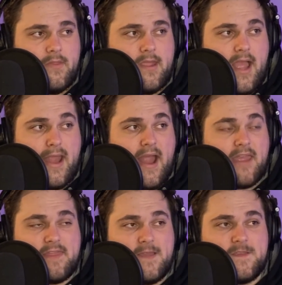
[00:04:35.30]

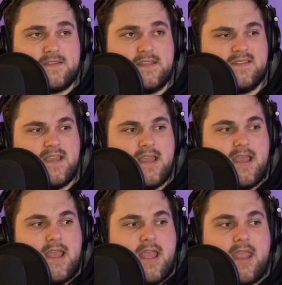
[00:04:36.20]
I think this is.
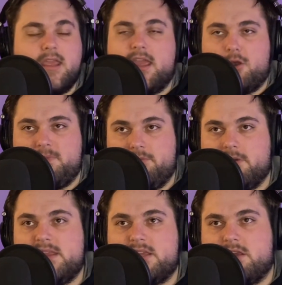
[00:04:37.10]
It'll be
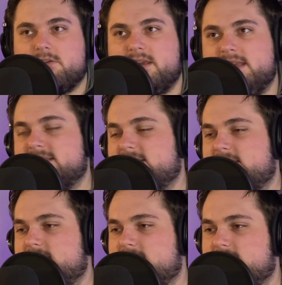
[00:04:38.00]
really curious
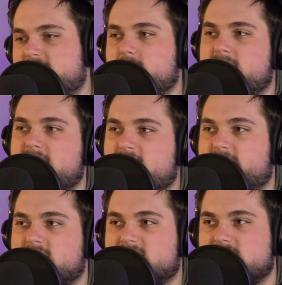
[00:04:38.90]
to me
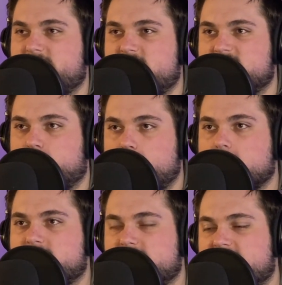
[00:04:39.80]
if this
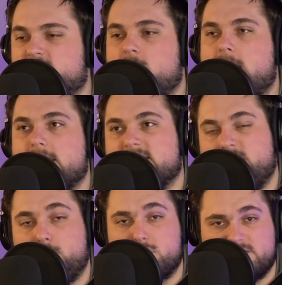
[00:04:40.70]
works as well as
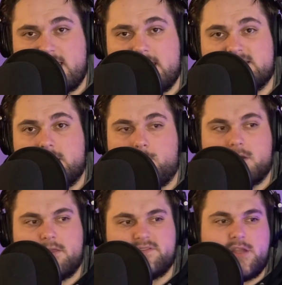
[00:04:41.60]
people are saying it's going to
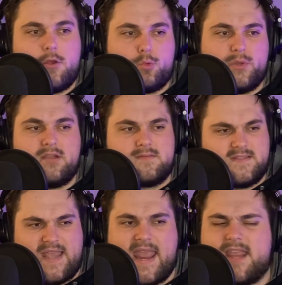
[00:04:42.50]
work. There's no real
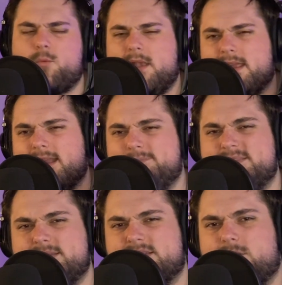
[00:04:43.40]
take when it comes
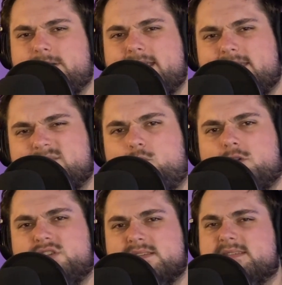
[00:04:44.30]
to the story. It's
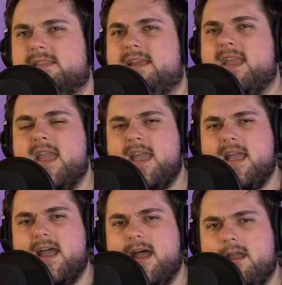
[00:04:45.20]
more just like
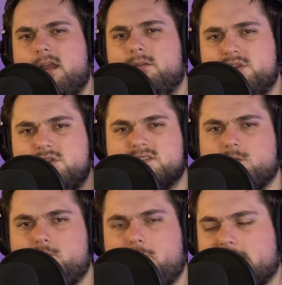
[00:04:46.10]
a news
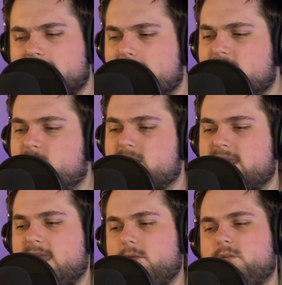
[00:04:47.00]
reporting that you would
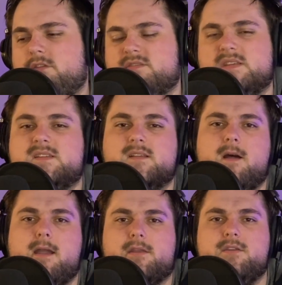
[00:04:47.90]
get with your 6
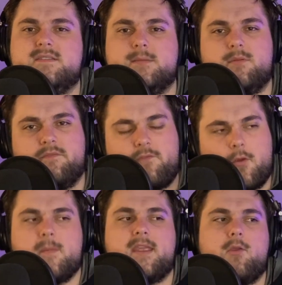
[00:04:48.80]
o'clock news. I'm
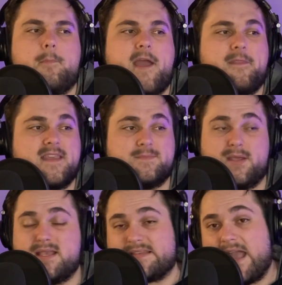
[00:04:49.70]
informing you about this
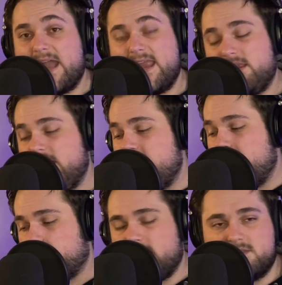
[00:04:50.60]
because I
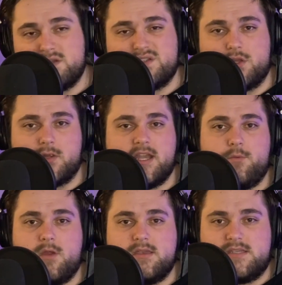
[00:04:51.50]
read this story
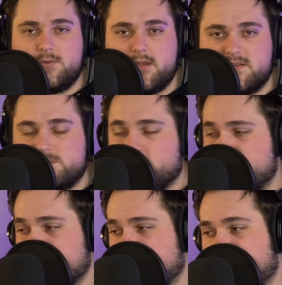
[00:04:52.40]
when doing some
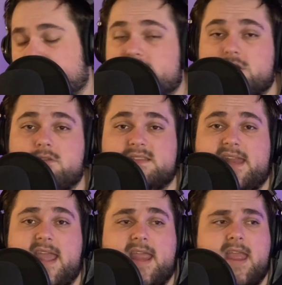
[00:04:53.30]
research for the show today,